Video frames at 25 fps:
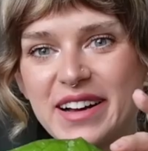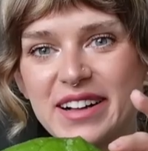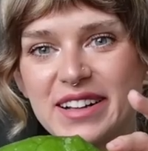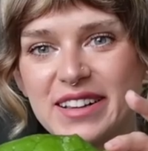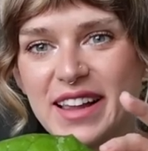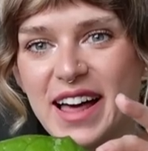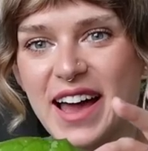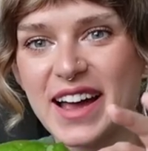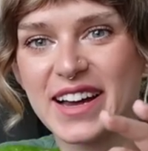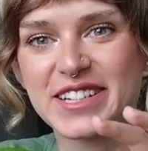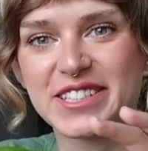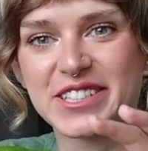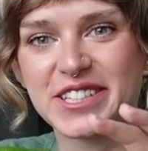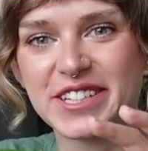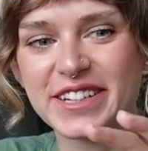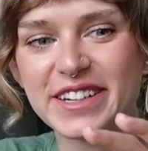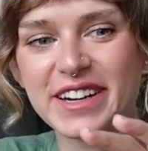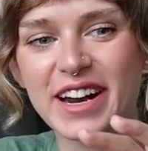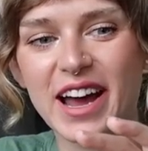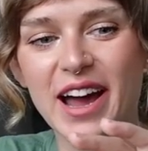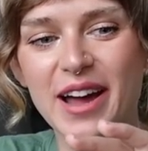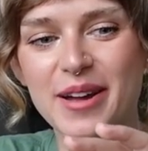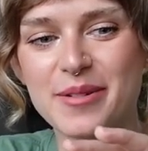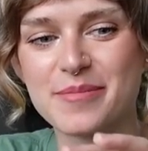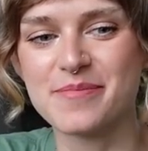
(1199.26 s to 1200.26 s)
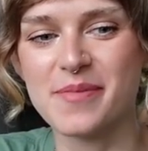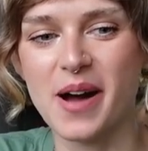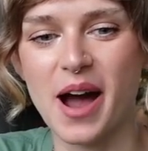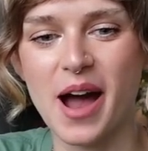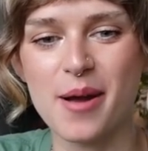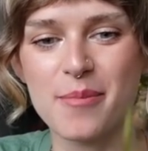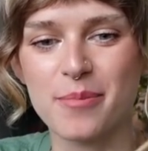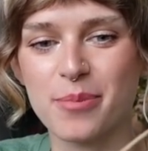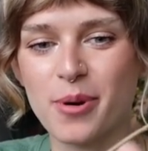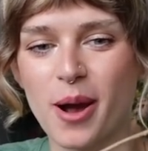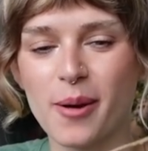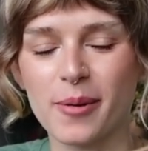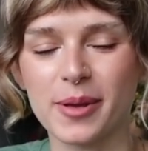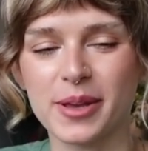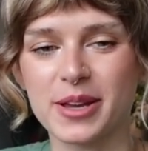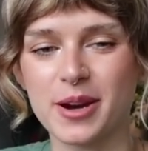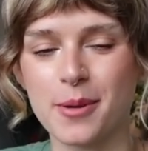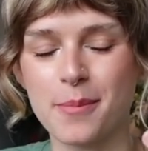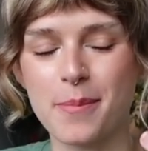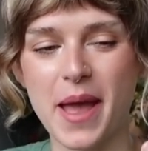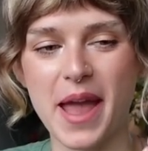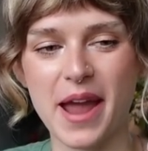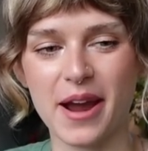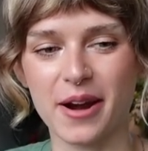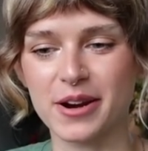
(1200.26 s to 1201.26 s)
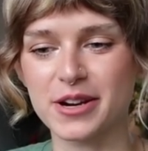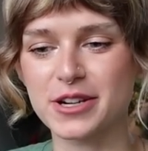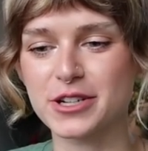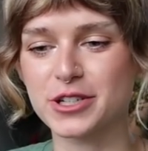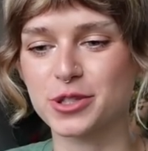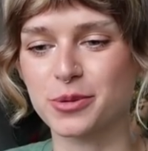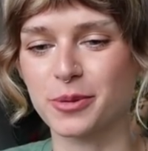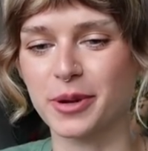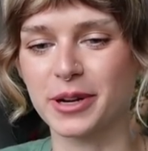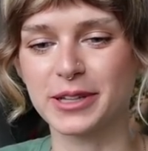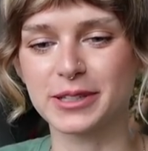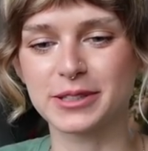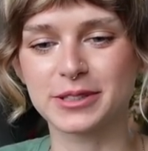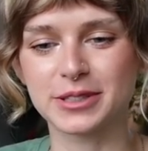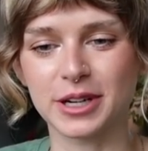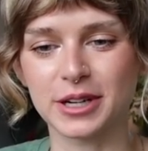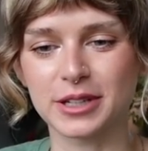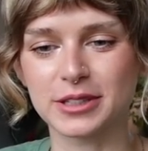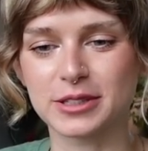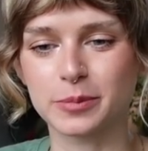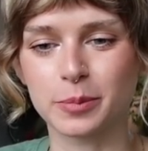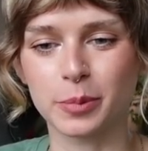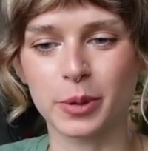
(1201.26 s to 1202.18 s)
collection. I'm, I'm probably gonna perish when it starts